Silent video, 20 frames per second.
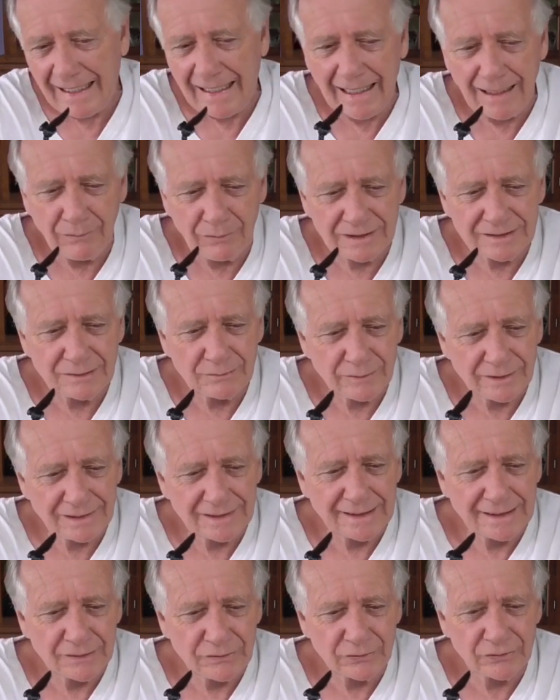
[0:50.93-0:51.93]
I wasn't
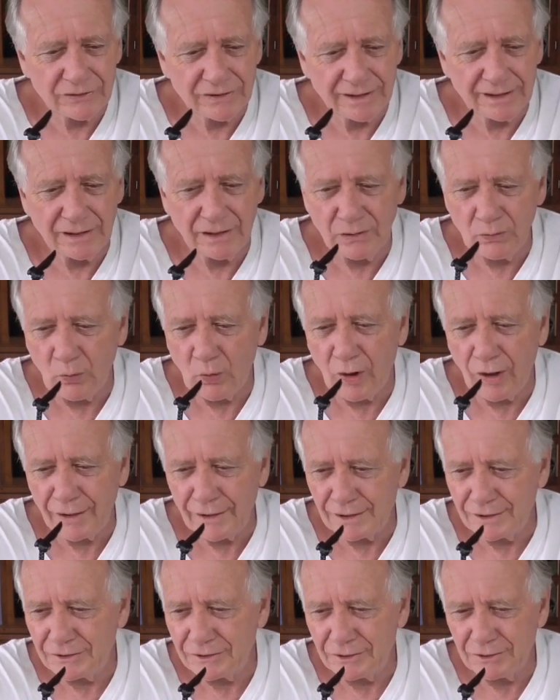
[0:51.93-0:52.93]
really interested in
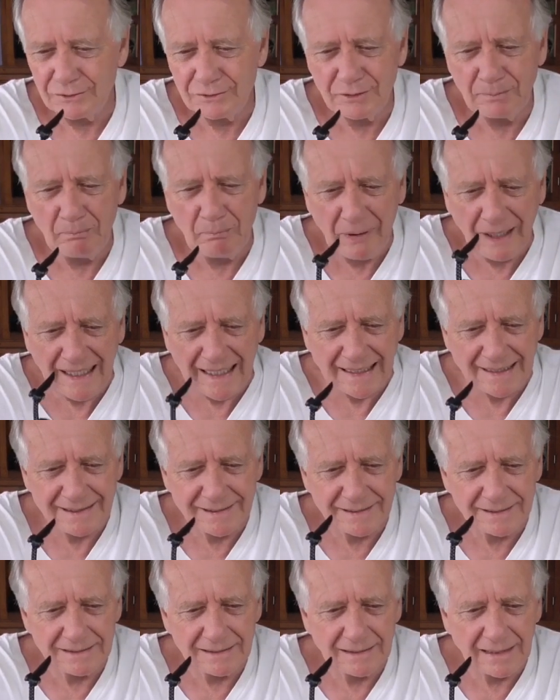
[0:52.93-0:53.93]
water shoes,
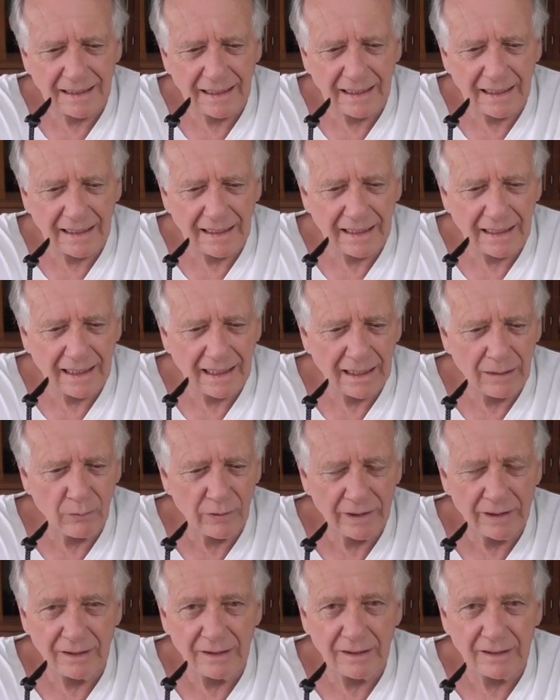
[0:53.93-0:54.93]
but I
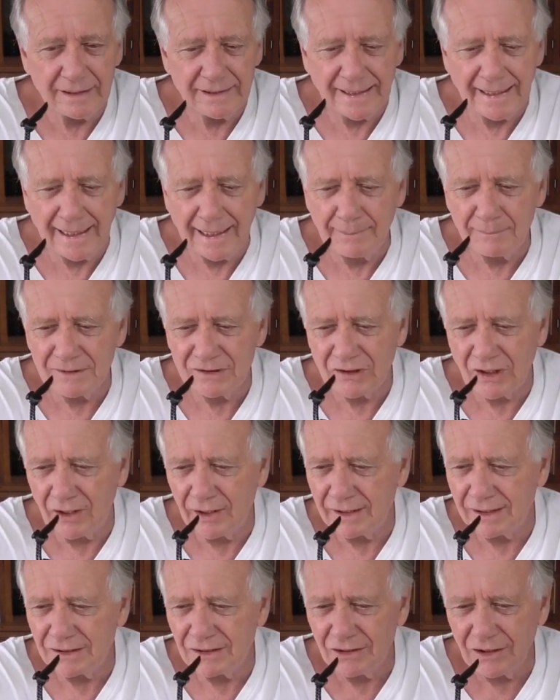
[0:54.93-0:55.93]
went on
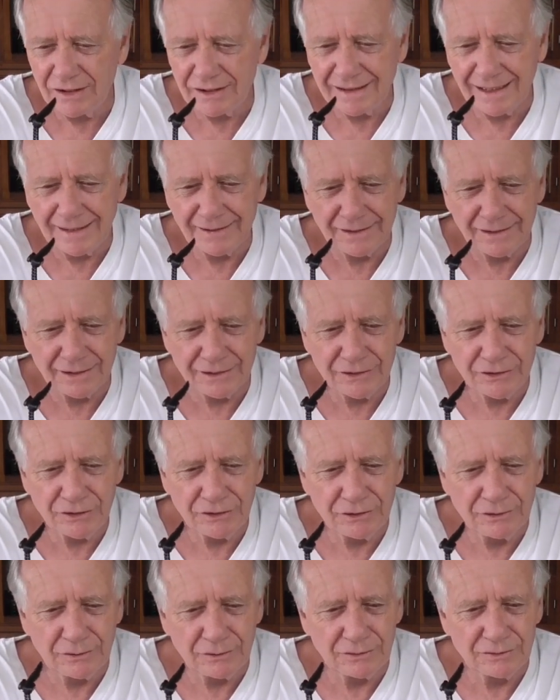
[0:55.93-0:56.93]
Amazon and looked at their
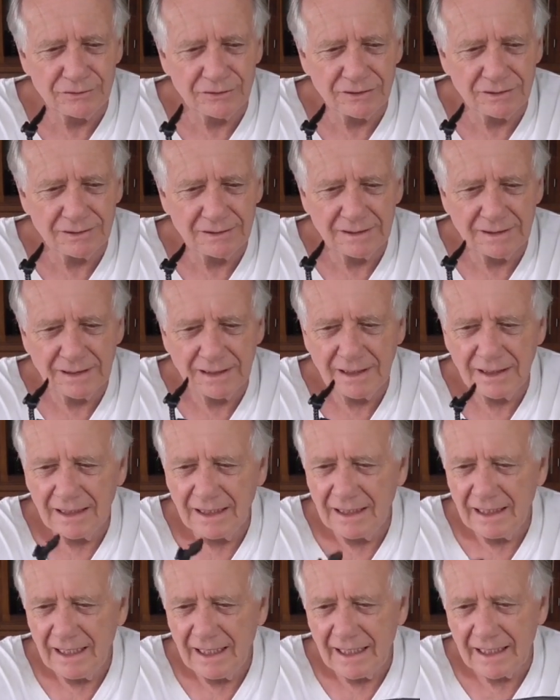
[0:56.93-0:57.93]
shoes,
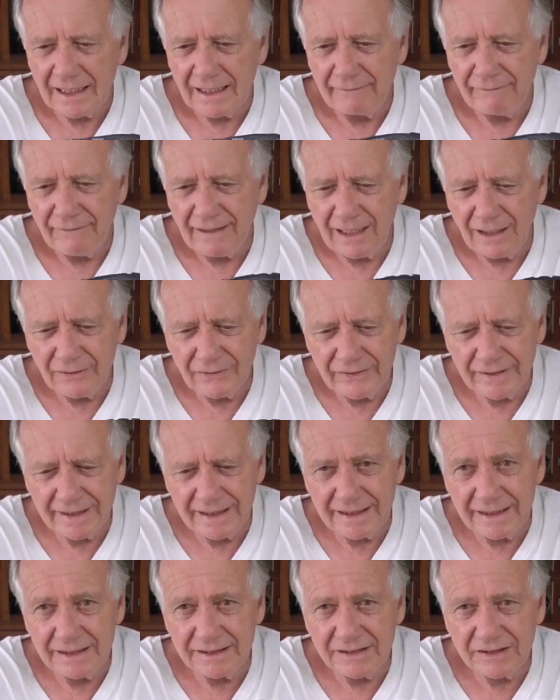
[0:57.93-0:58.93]
and I found
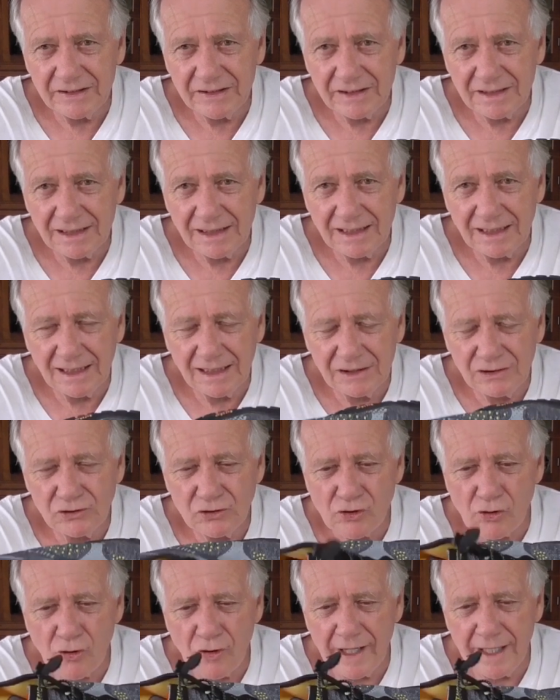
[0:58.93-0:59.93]
these
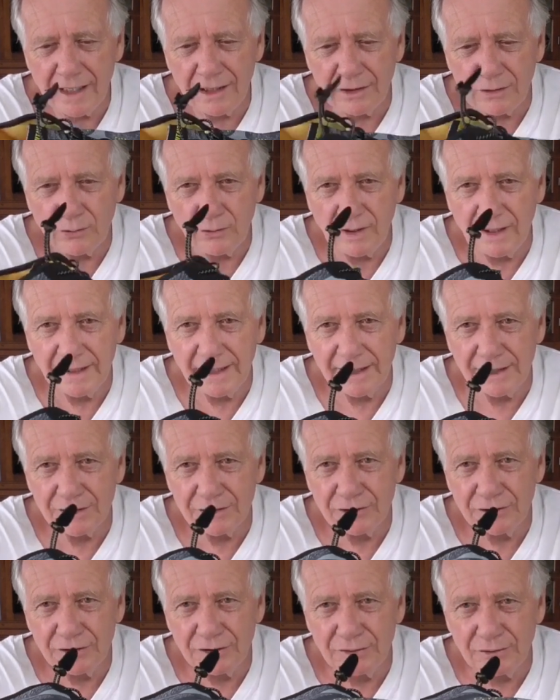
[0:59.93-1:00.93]
trail
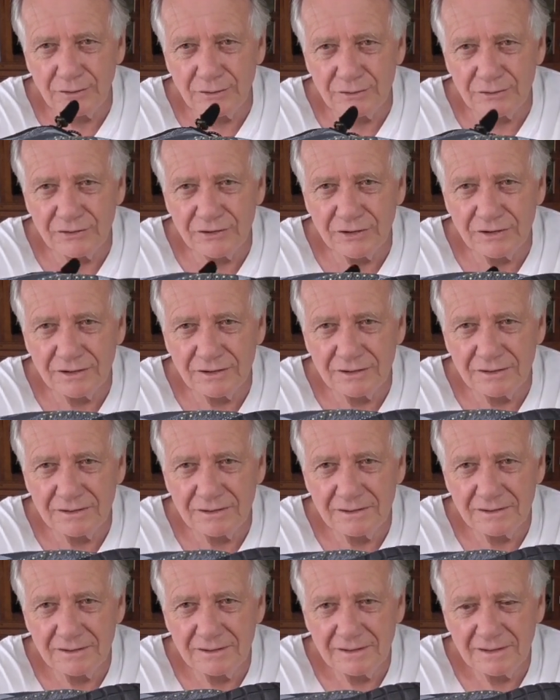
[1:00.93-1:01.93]
running shoes.
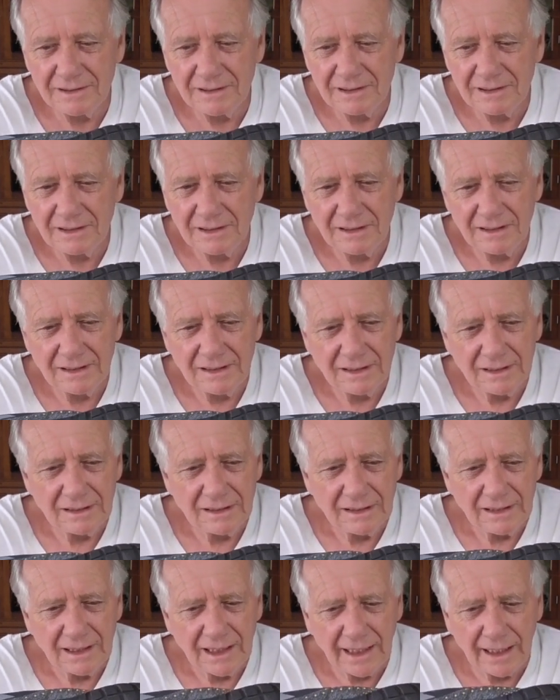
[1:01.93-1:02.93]

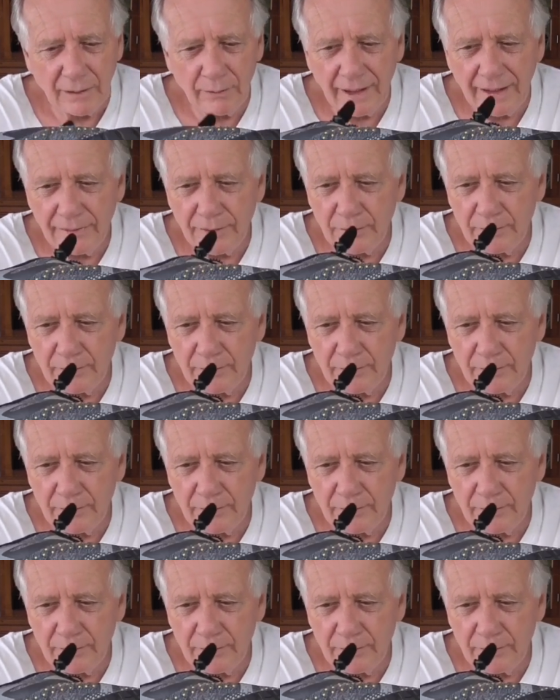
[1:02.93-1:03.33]
And I read